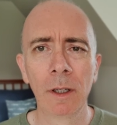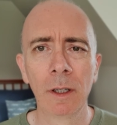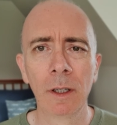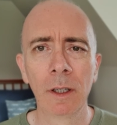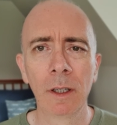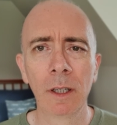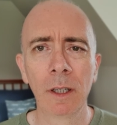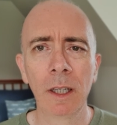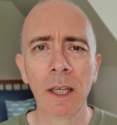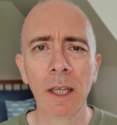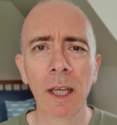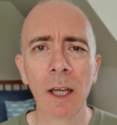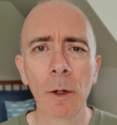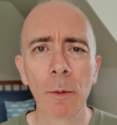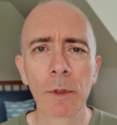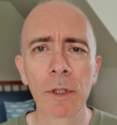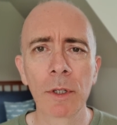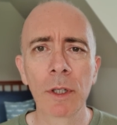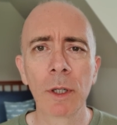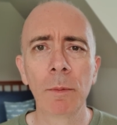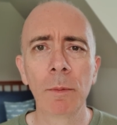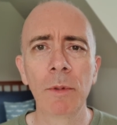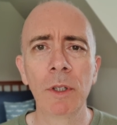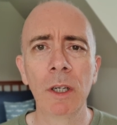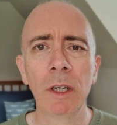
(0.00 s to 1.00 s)
He helps
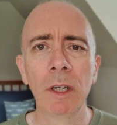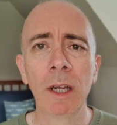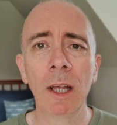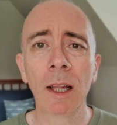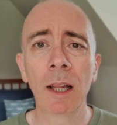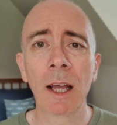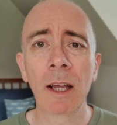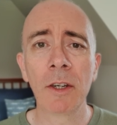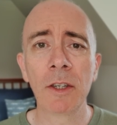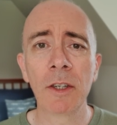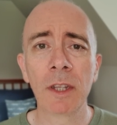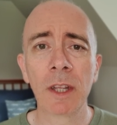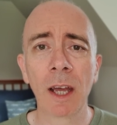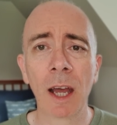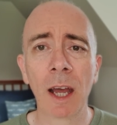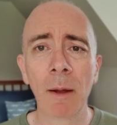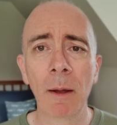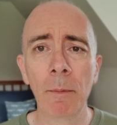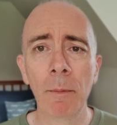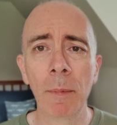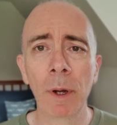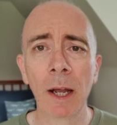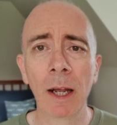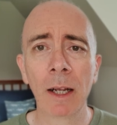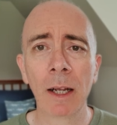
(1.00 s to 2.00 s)
them to realise the
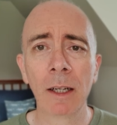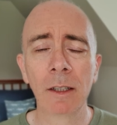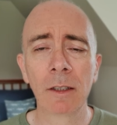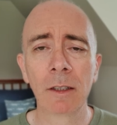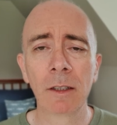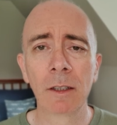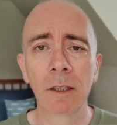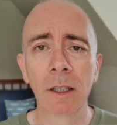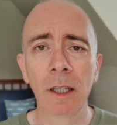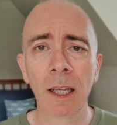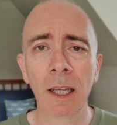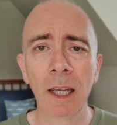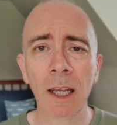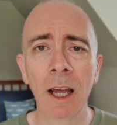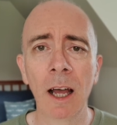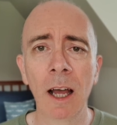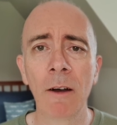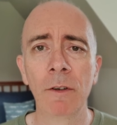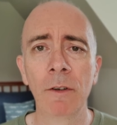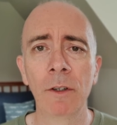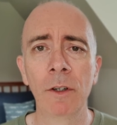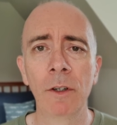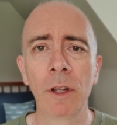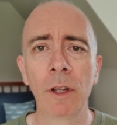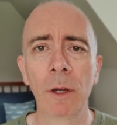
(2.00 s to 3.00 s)
impact they have
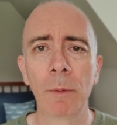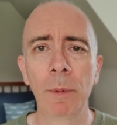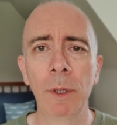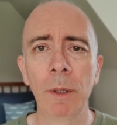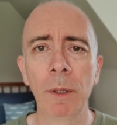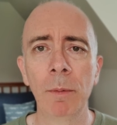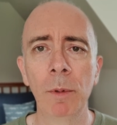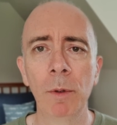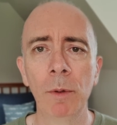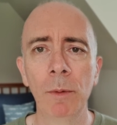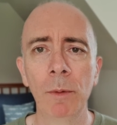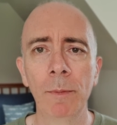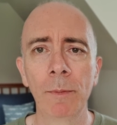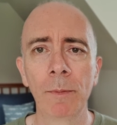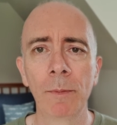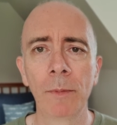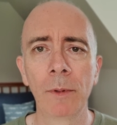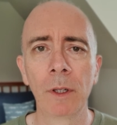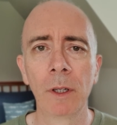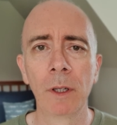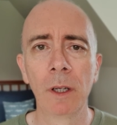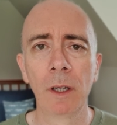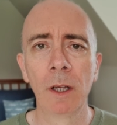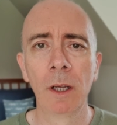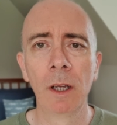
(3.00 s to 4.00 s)
on other people.
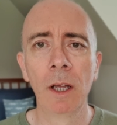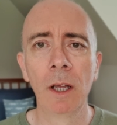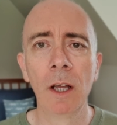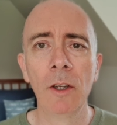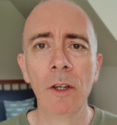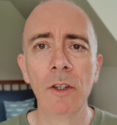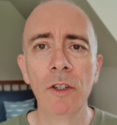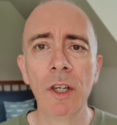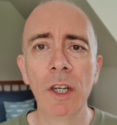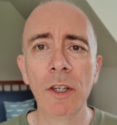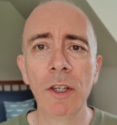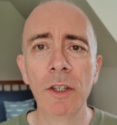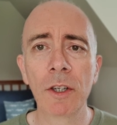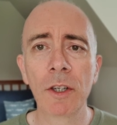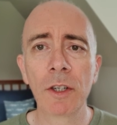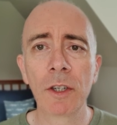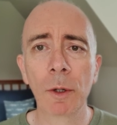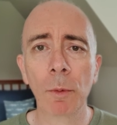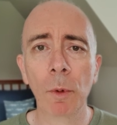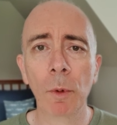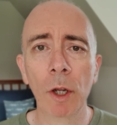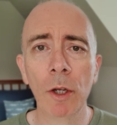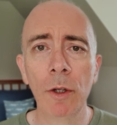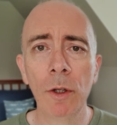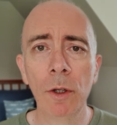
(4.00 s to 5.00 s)
Jesus, the
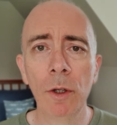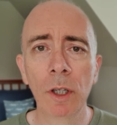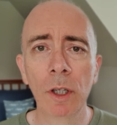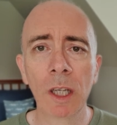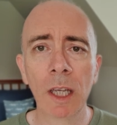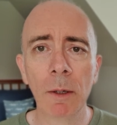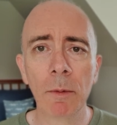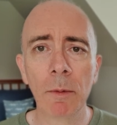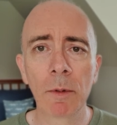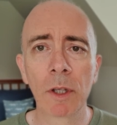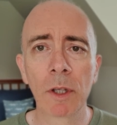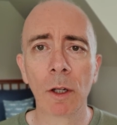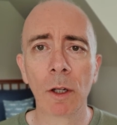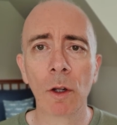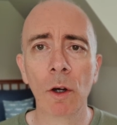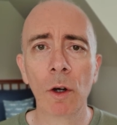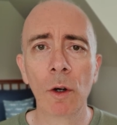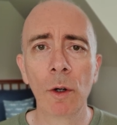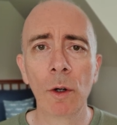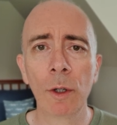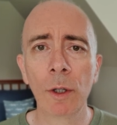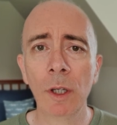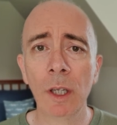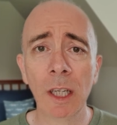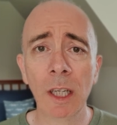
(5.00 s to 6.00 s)
one who keeps the law,
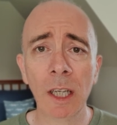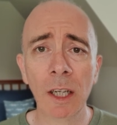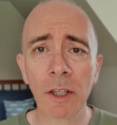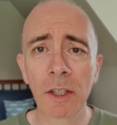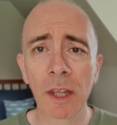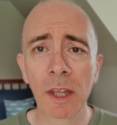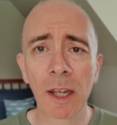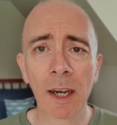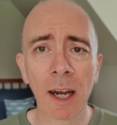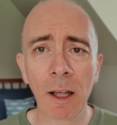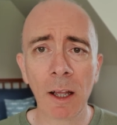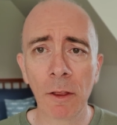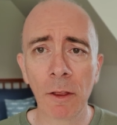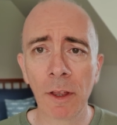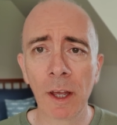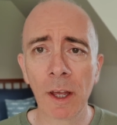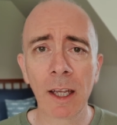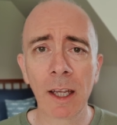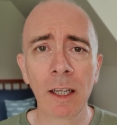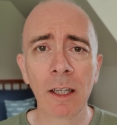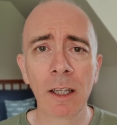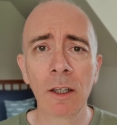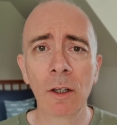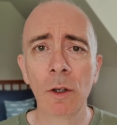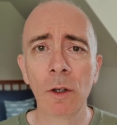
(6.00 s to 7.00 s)
who eats the right
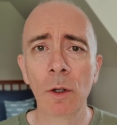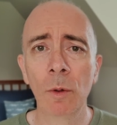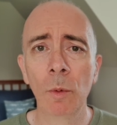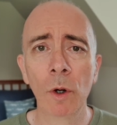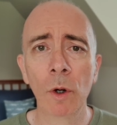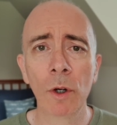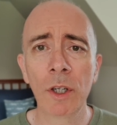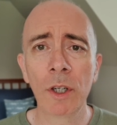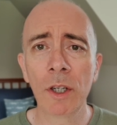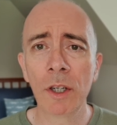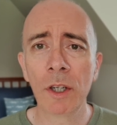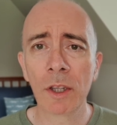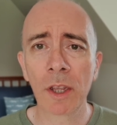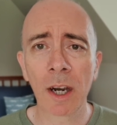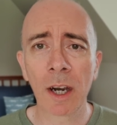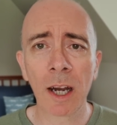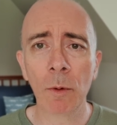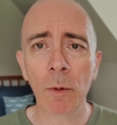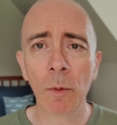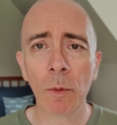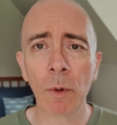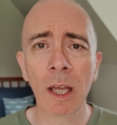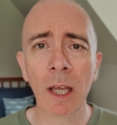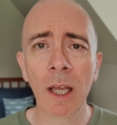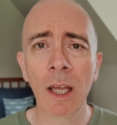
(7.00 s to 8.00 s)
thing, who washes the right
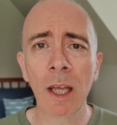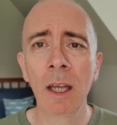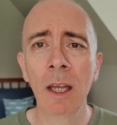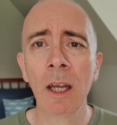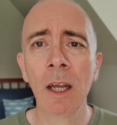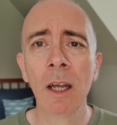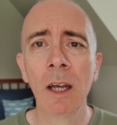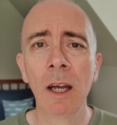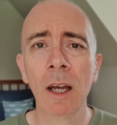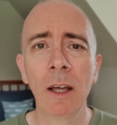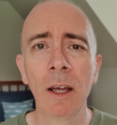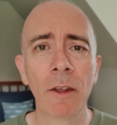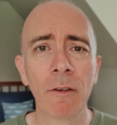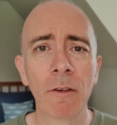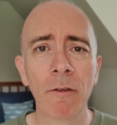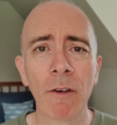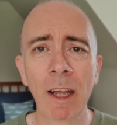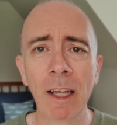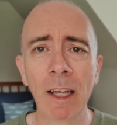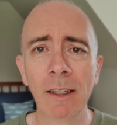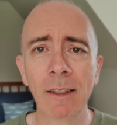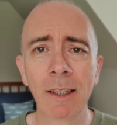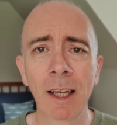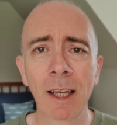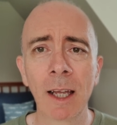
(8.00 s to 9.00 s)
way, at the
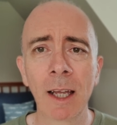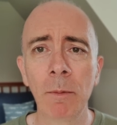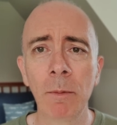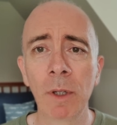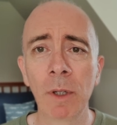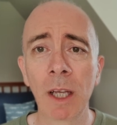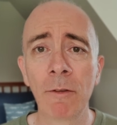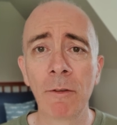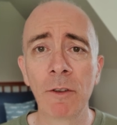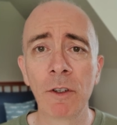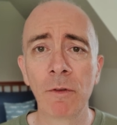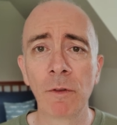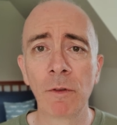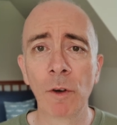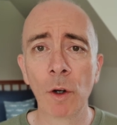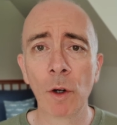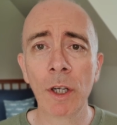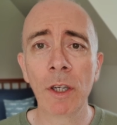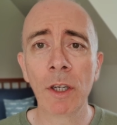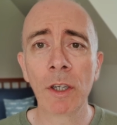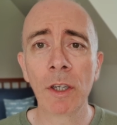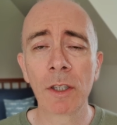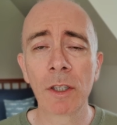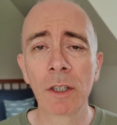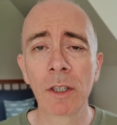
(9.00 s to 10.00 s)
right time gives
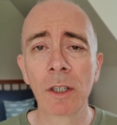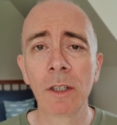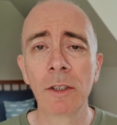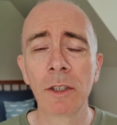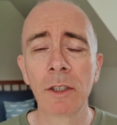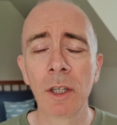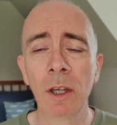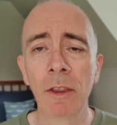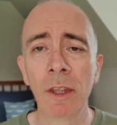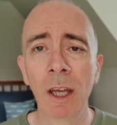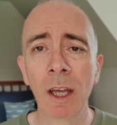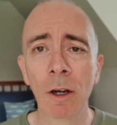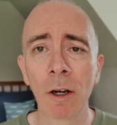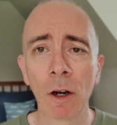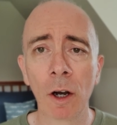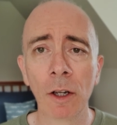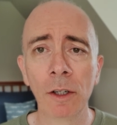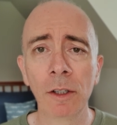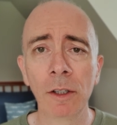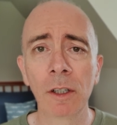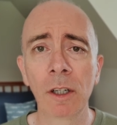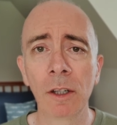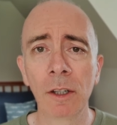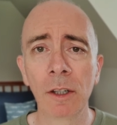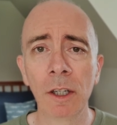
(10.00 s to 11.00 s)
voice to their
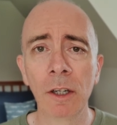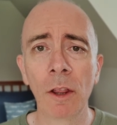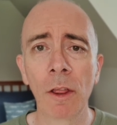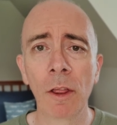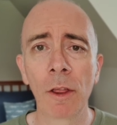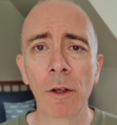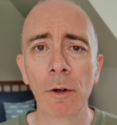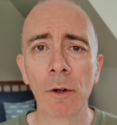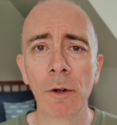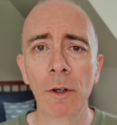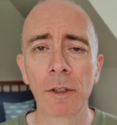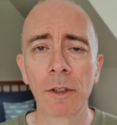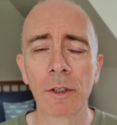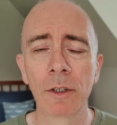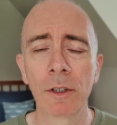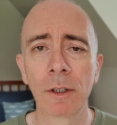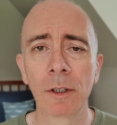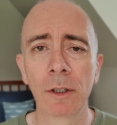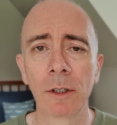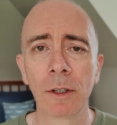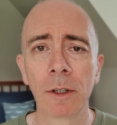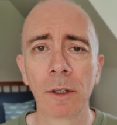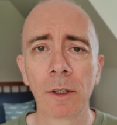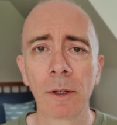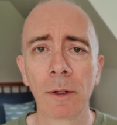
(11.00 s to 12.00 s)
unclean thoughts.
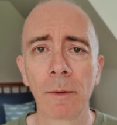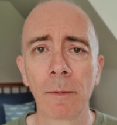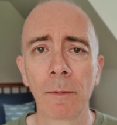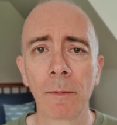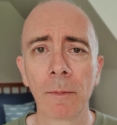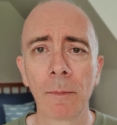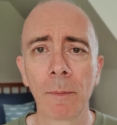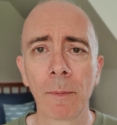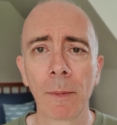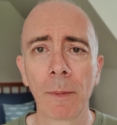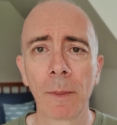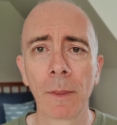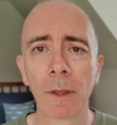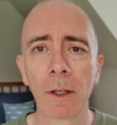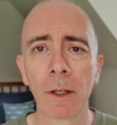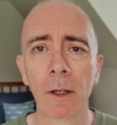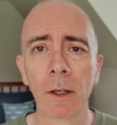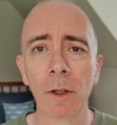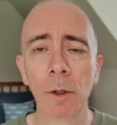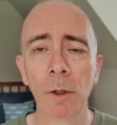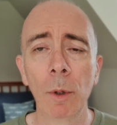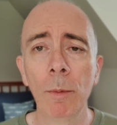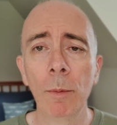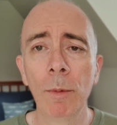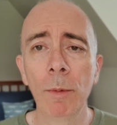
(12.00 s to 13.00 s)

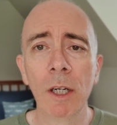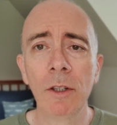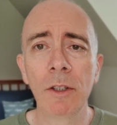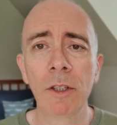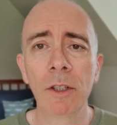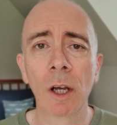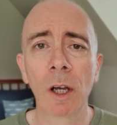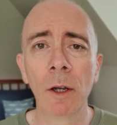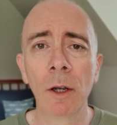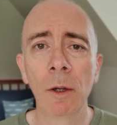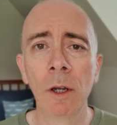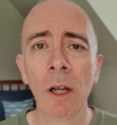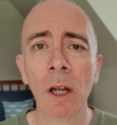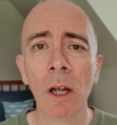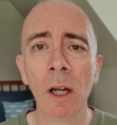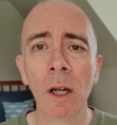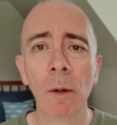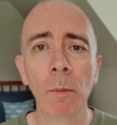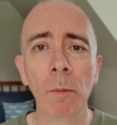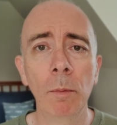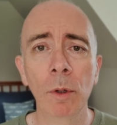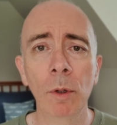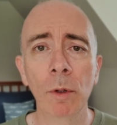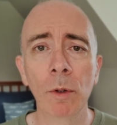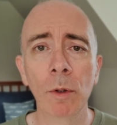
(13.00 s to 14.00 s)
The woman in turn
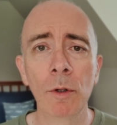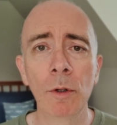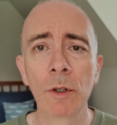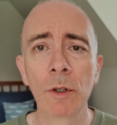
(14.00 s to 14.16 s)
blows